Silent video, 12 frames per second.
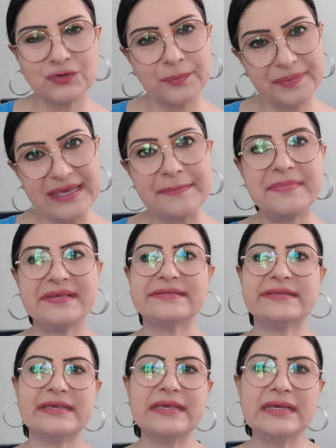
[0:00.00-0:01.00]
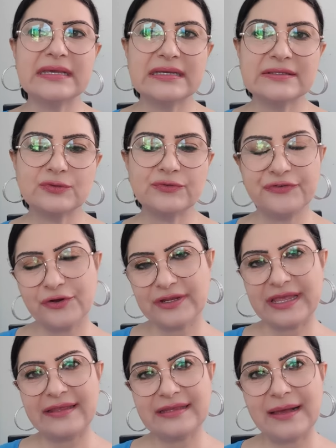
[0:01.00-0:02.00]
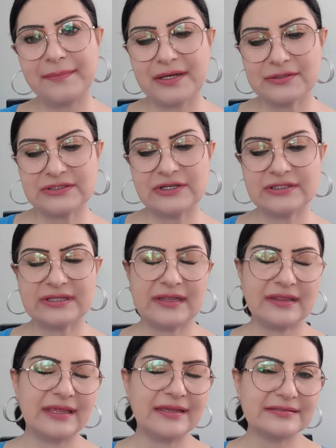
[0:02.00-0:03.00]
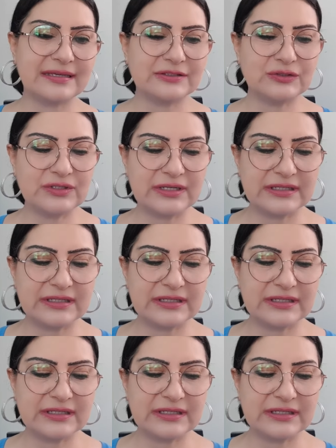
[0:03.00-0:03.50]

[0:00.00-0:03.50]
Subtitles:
be busy, to forget about certain things that you